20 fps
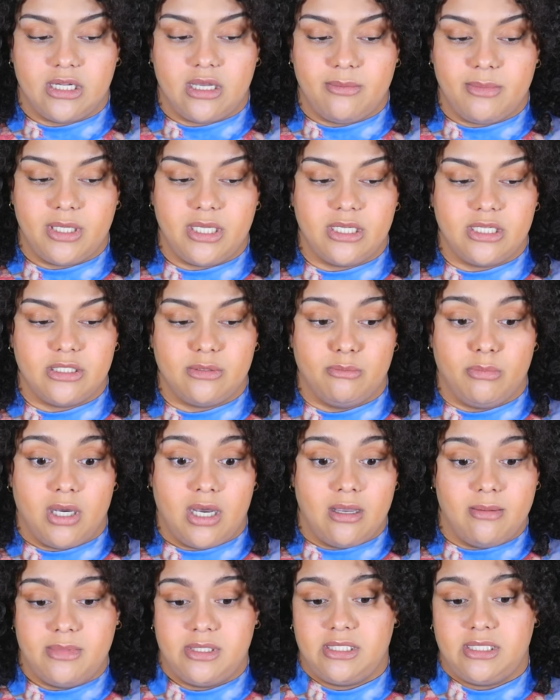not because
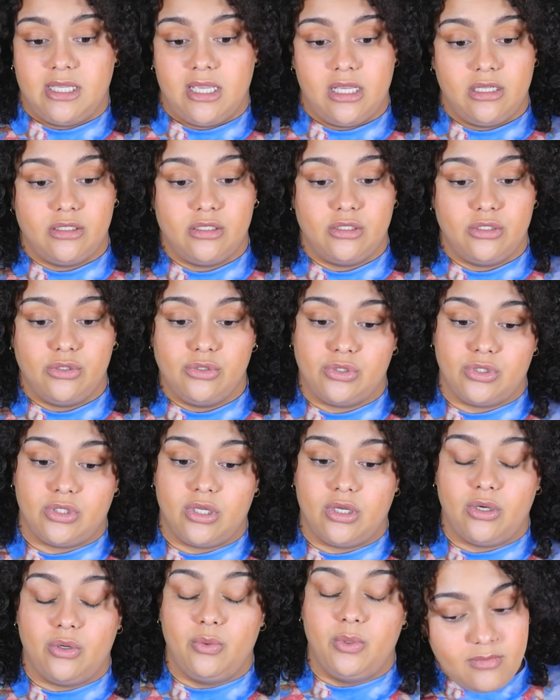mom is saying to do
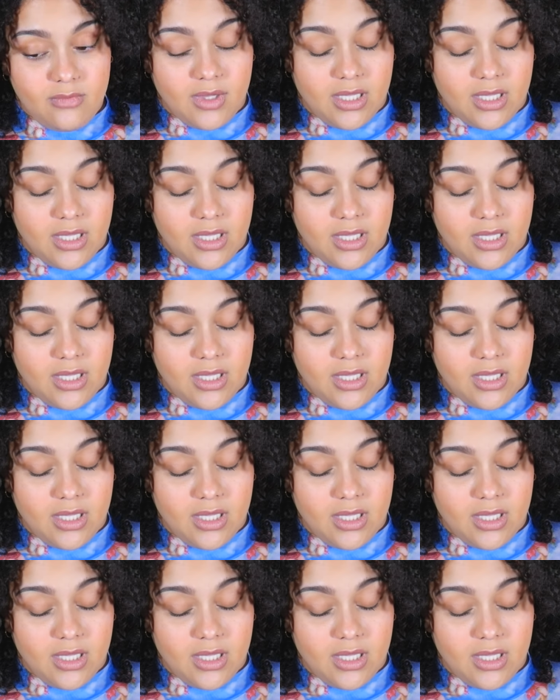so.